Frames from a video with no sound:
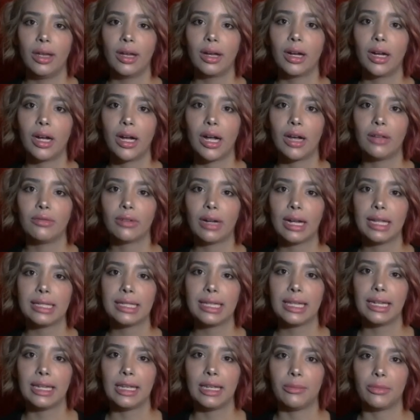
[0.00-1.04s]
Gun rights
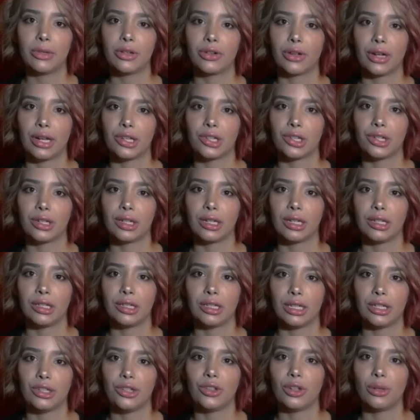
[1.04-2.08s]
and immigration
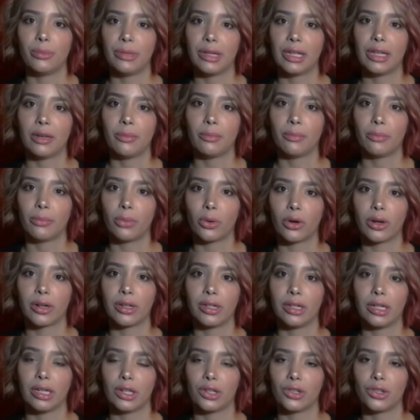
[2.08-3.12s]
continue to be important
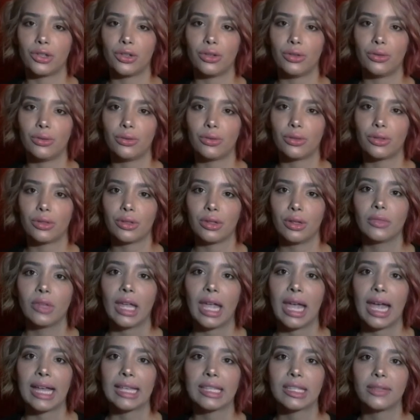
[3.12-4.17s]
issues.
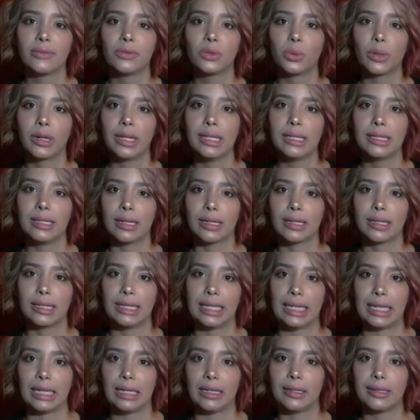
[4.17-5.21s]
As of
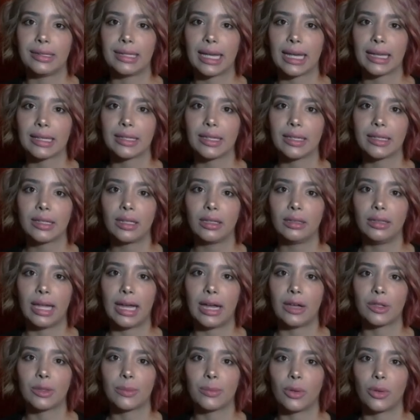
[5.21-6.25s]
2016, Texas
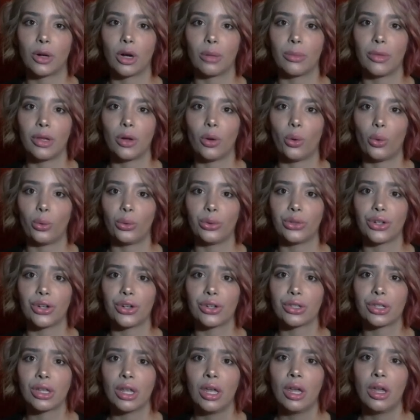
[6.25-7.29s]
allows permit
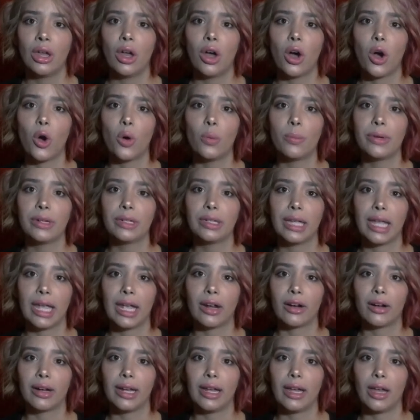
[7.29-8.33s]
holders open
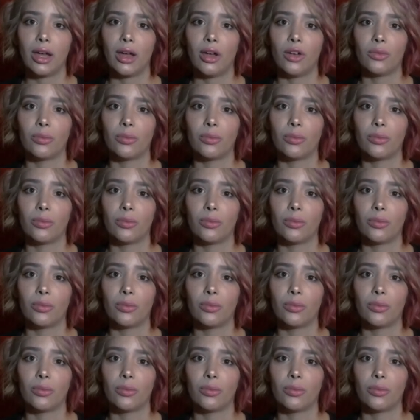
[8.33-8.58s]
carry of